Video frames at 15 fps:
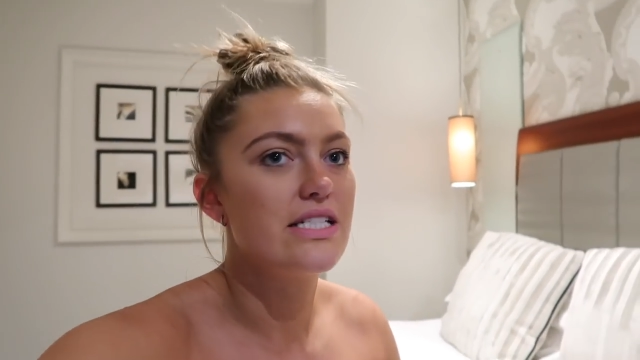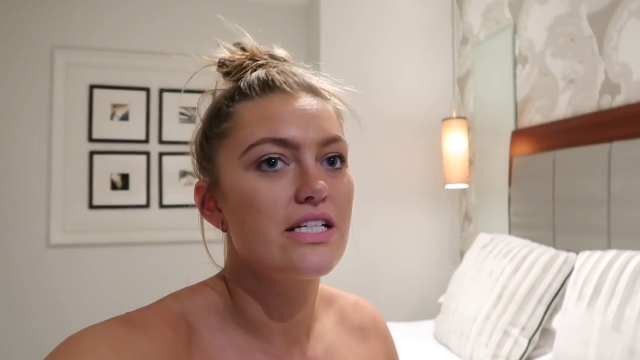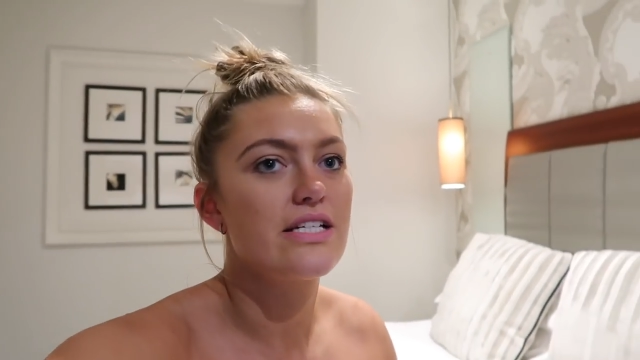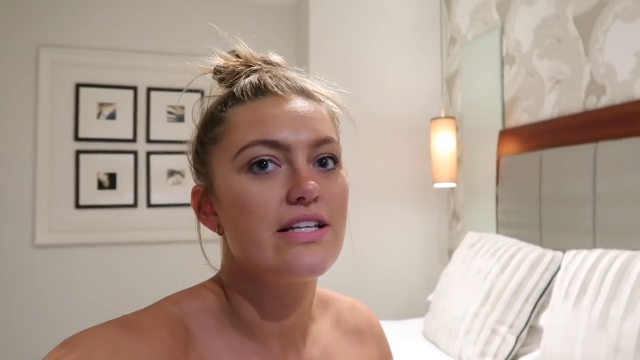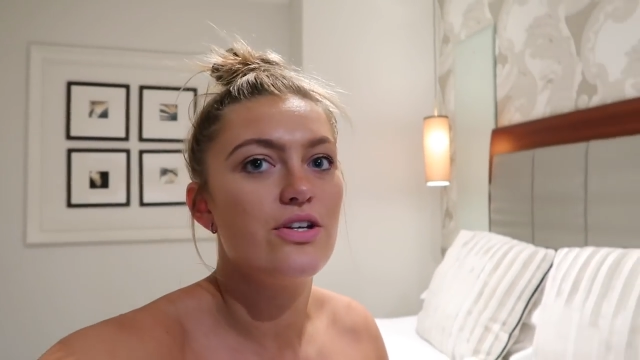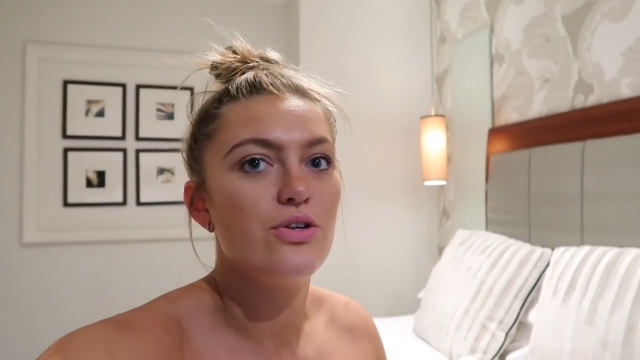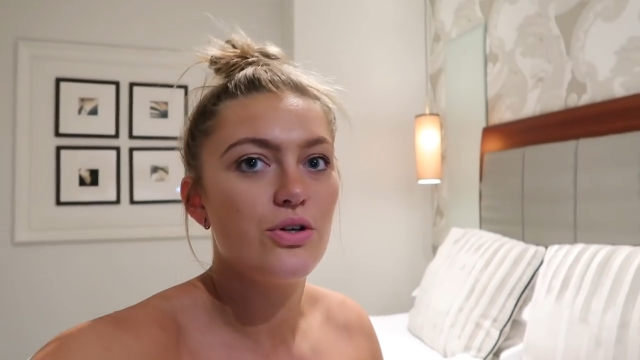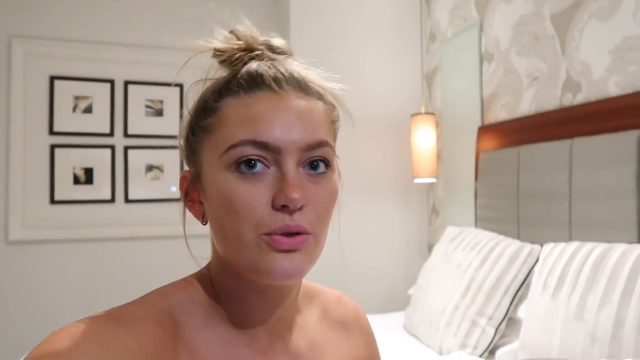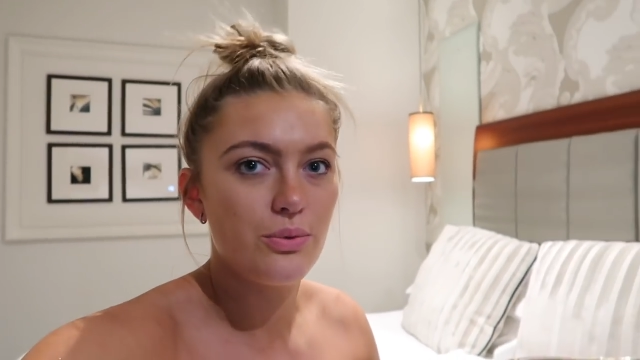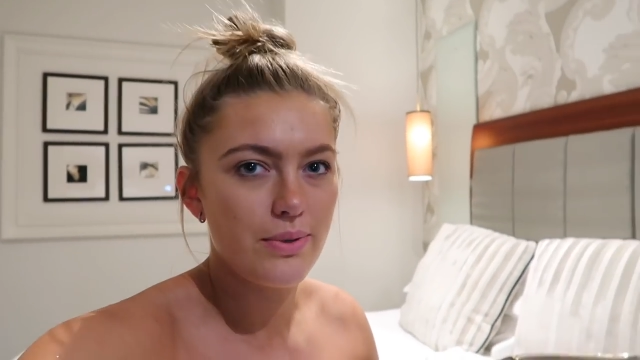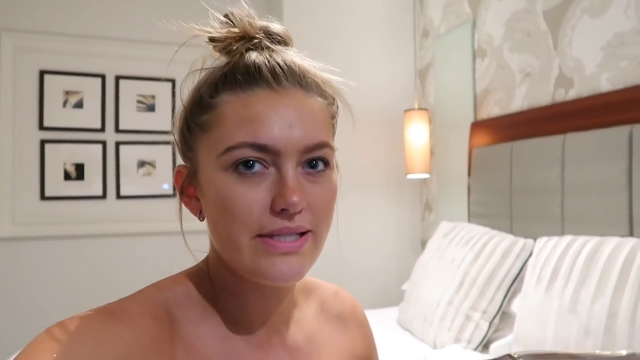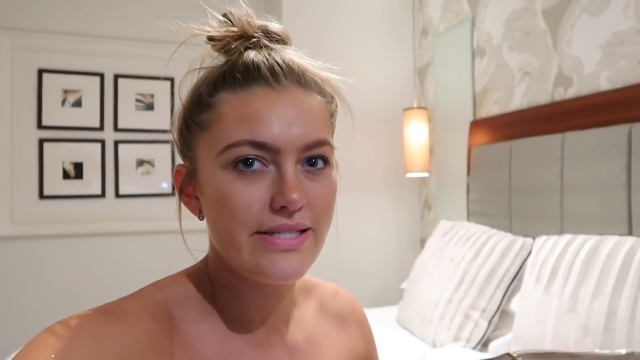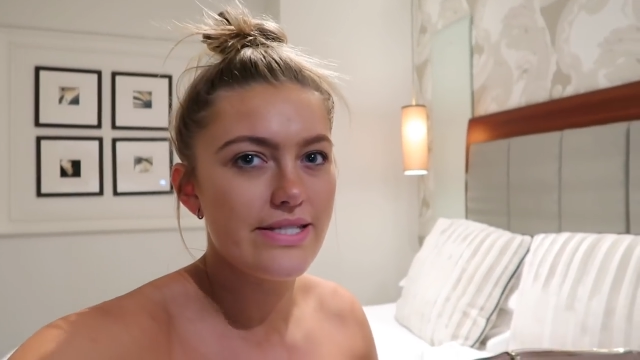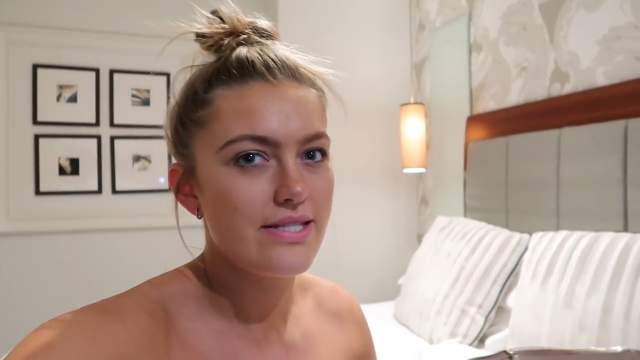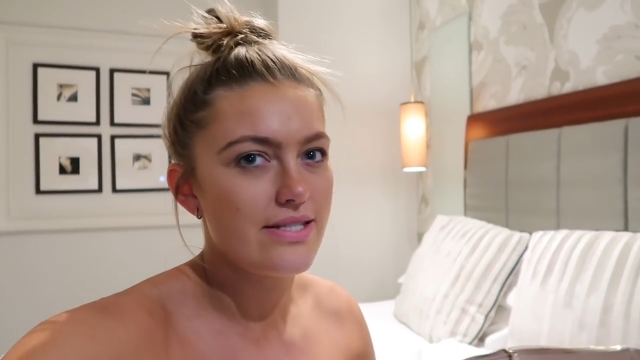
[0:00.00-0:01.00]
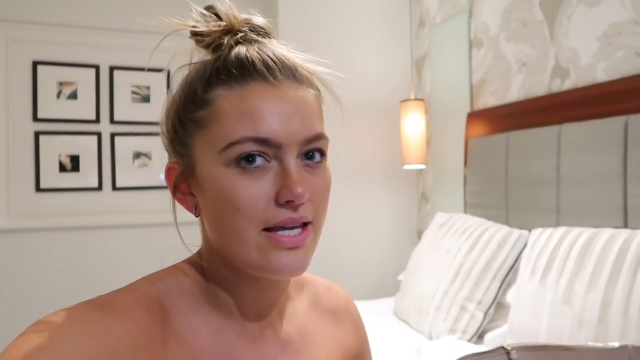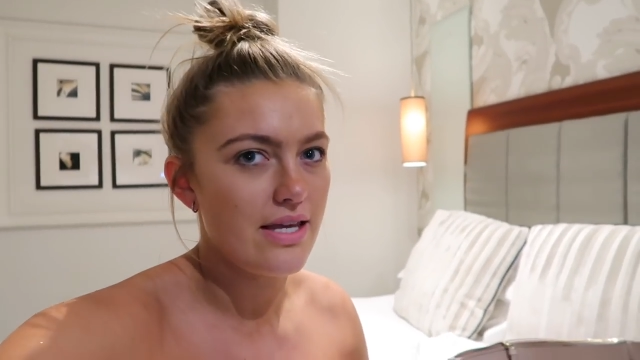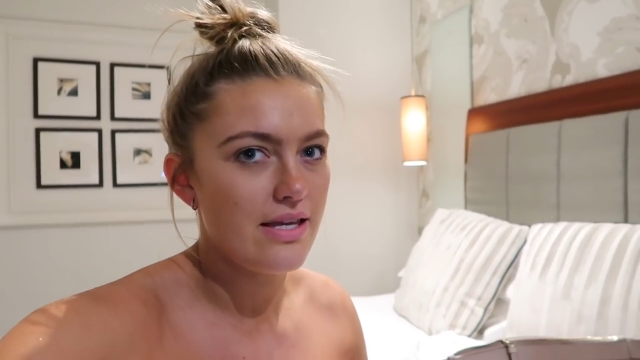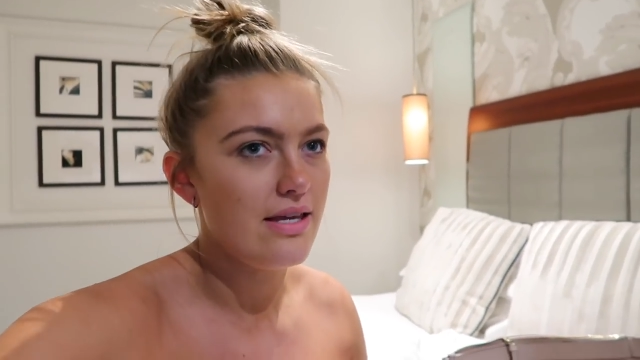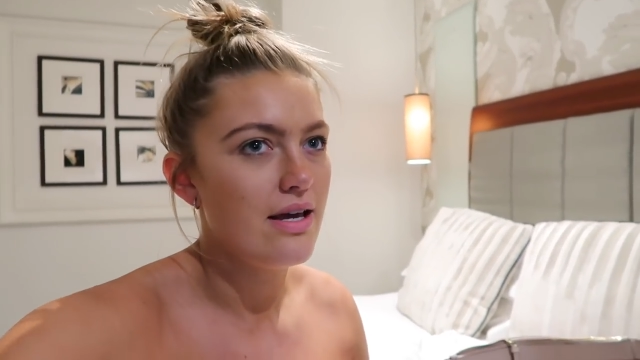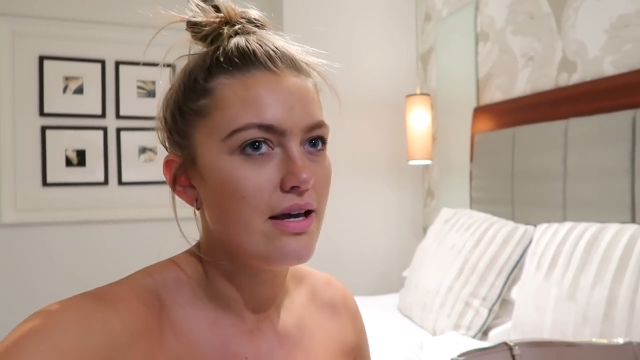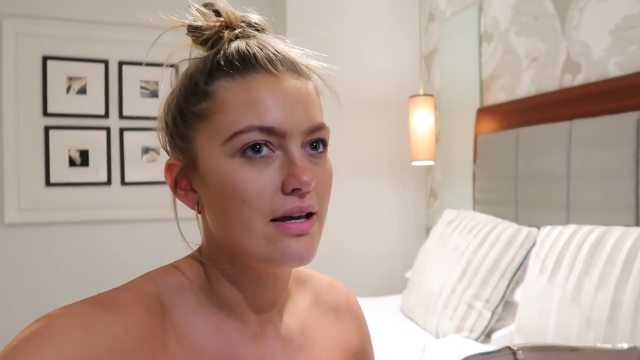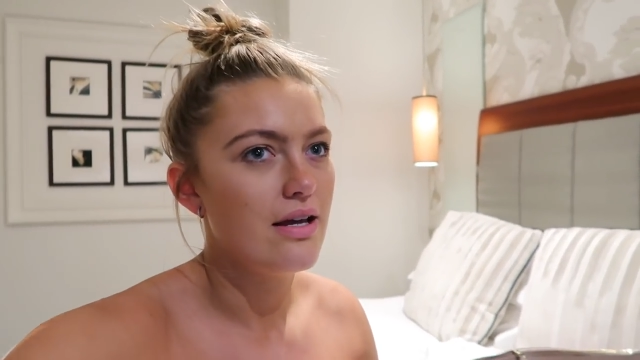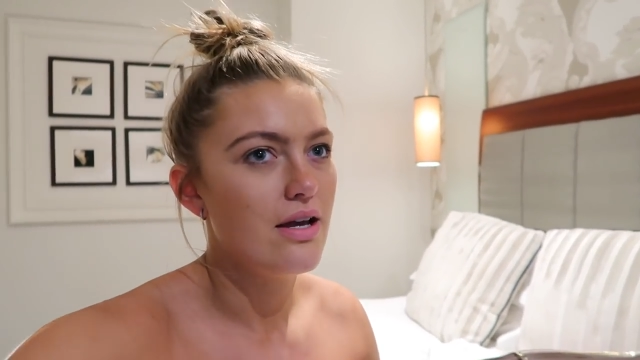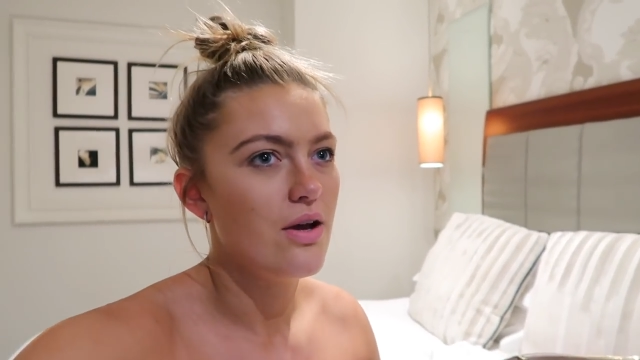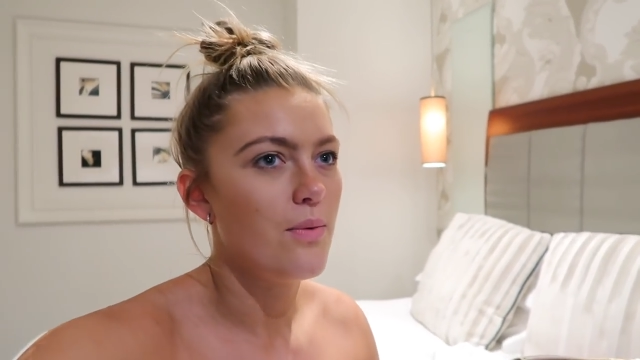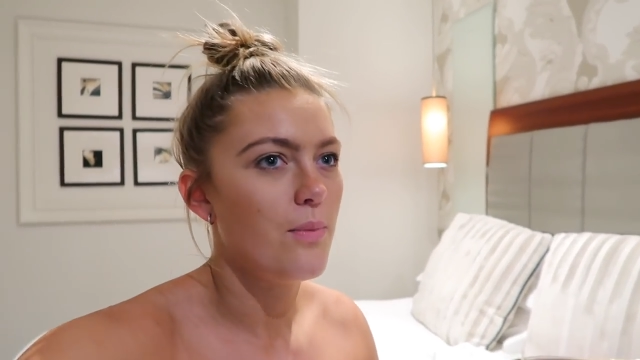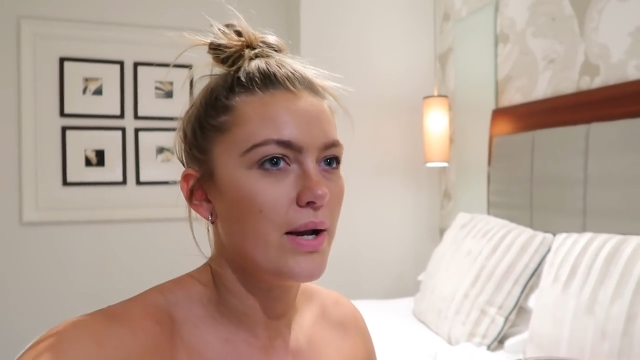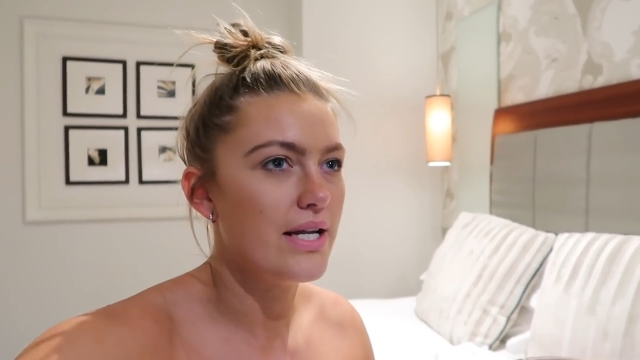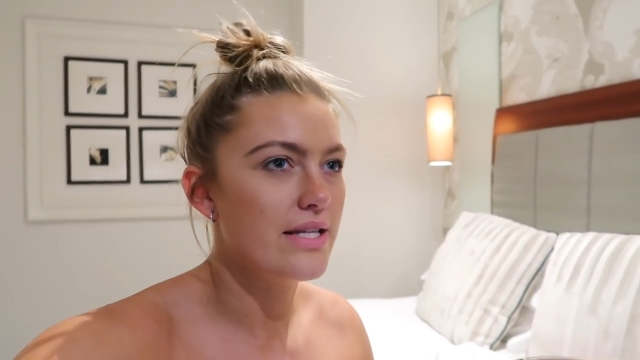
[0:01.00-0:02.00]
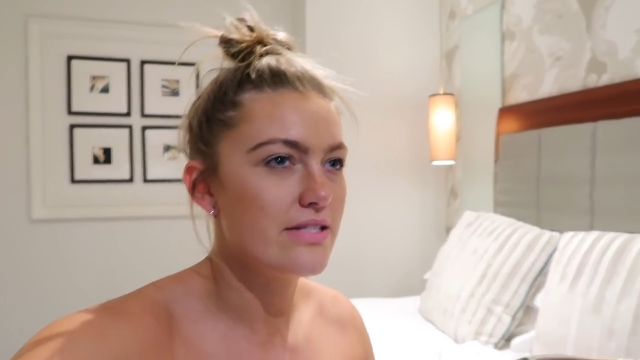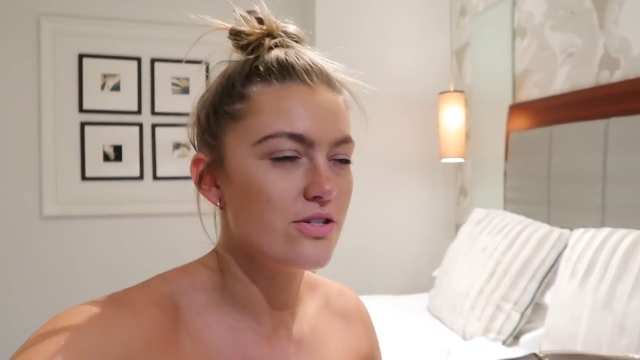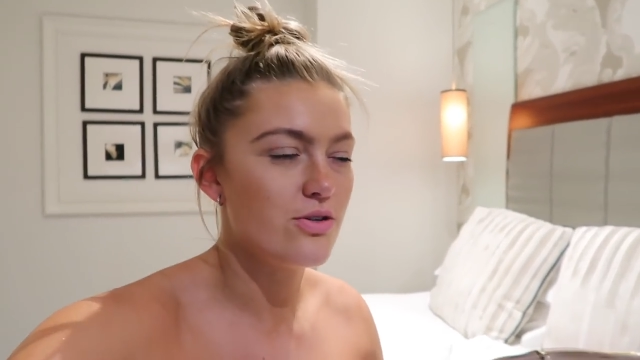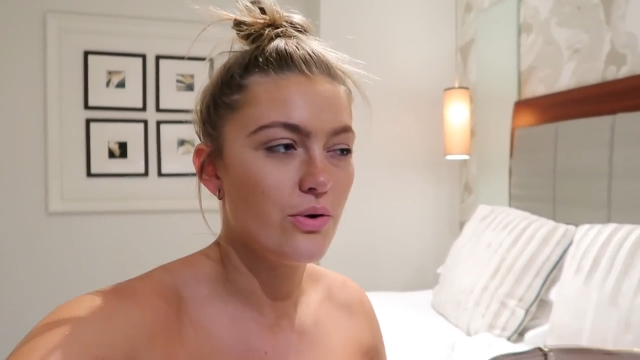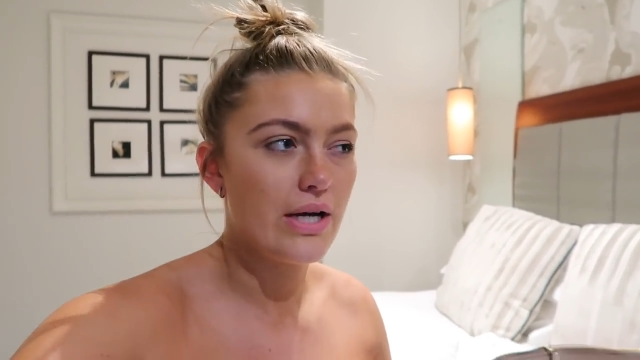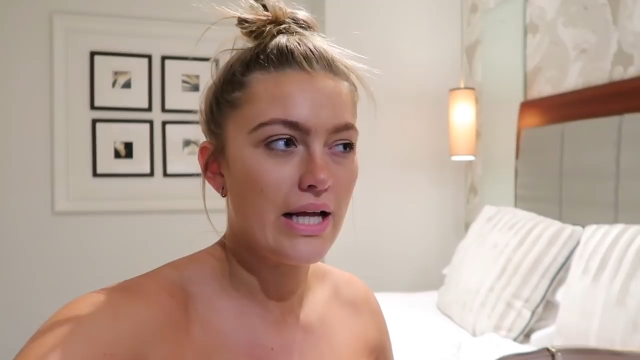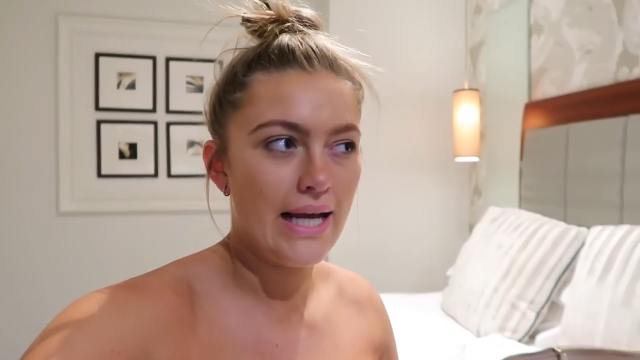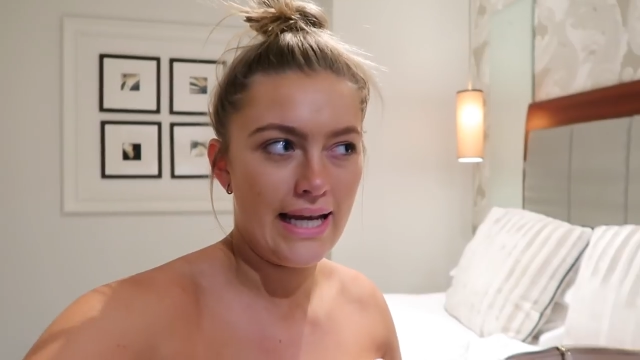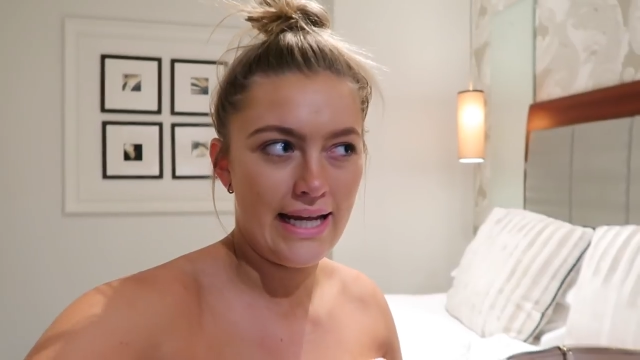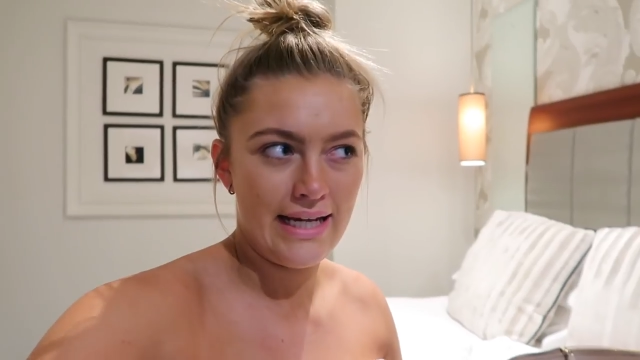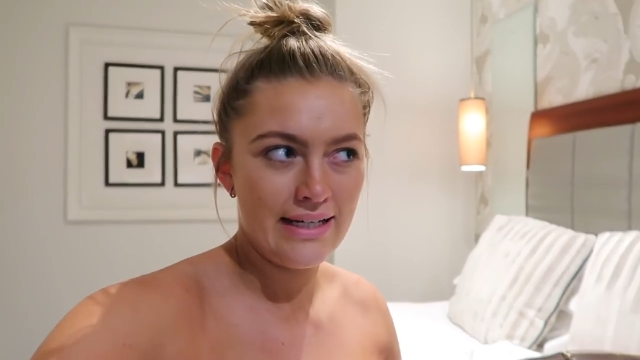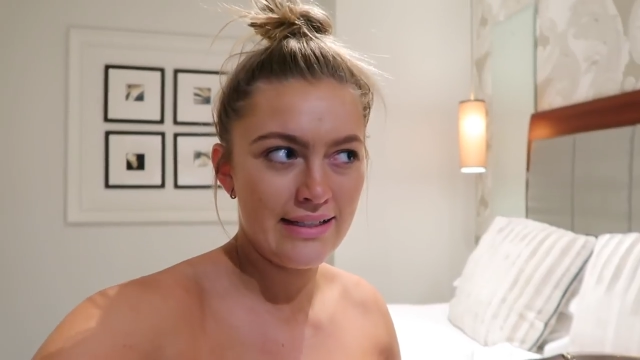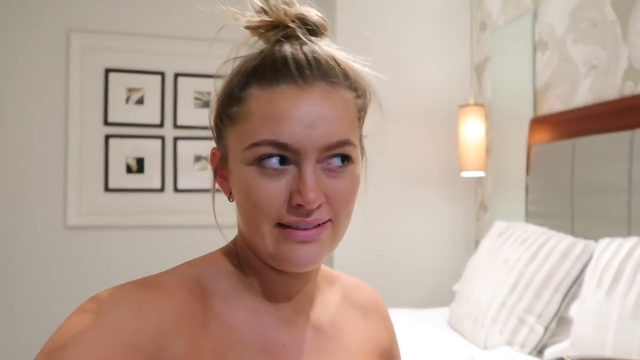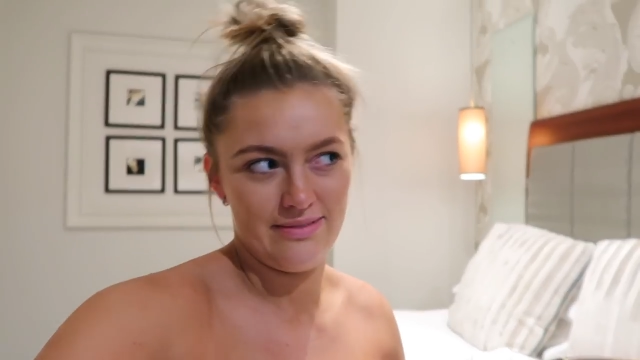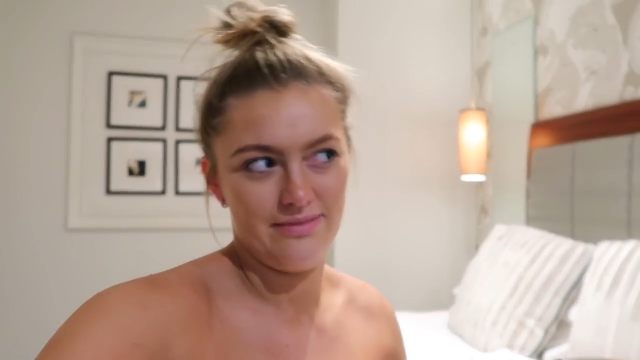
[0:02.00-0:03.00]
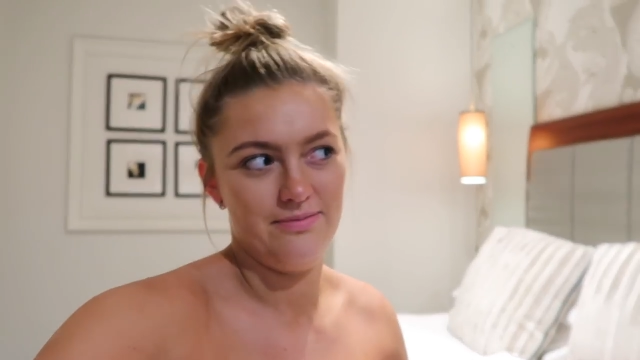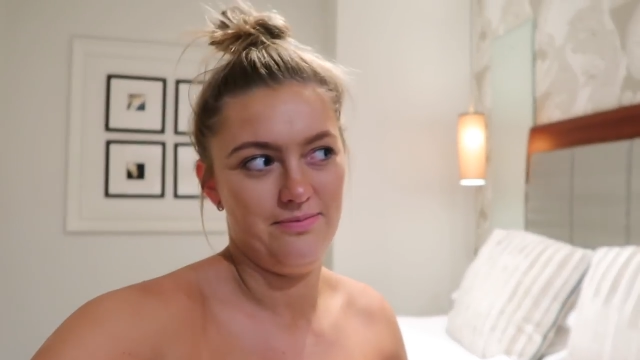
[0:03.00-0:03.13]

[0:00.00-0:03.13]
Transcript: because then you can always see when it's not clean.